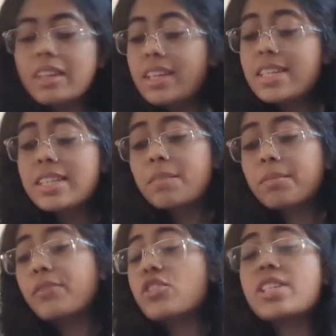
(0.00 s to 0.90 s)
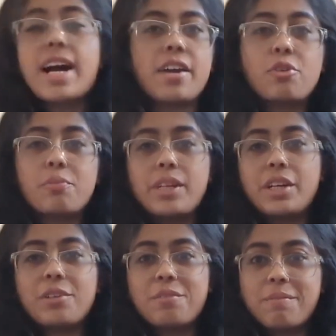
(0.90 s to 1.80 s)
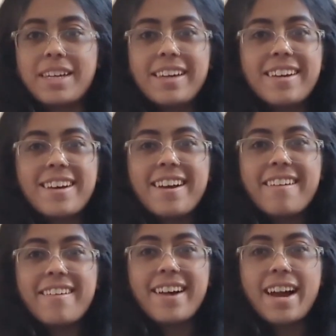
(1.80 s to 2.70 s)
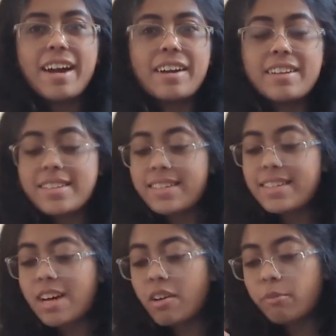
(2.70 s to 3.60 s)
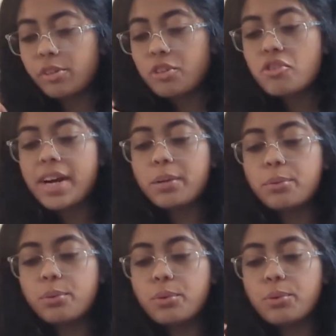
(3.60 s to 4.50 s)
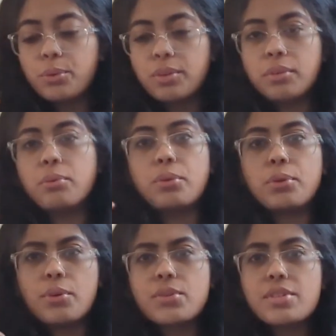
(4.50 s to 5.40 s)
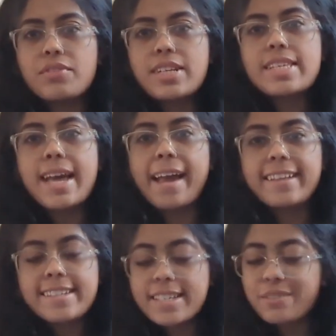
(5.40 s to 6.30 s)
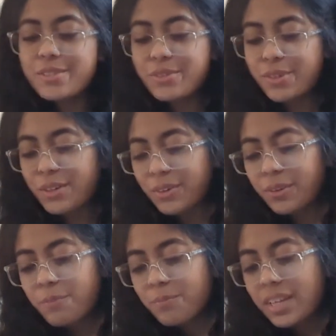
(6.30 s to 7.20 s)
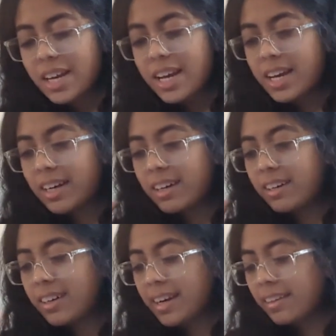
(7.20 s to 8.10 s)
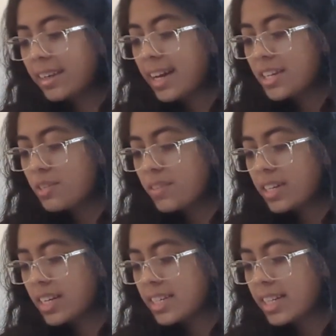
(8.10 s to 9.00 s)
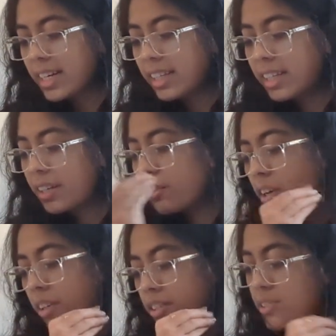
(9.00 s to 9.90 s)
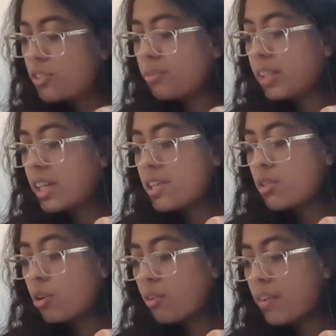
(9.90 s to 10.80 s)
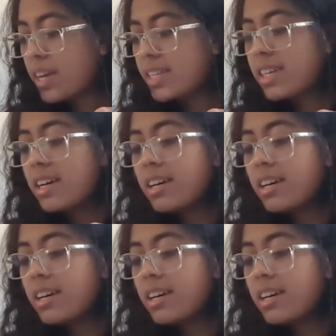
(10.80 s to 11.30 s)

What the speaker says: this is something which is eye opening to me. And this is how I'm going to try to go to the root cause of this and see what's going on. And the last one is that they do not assume that there's always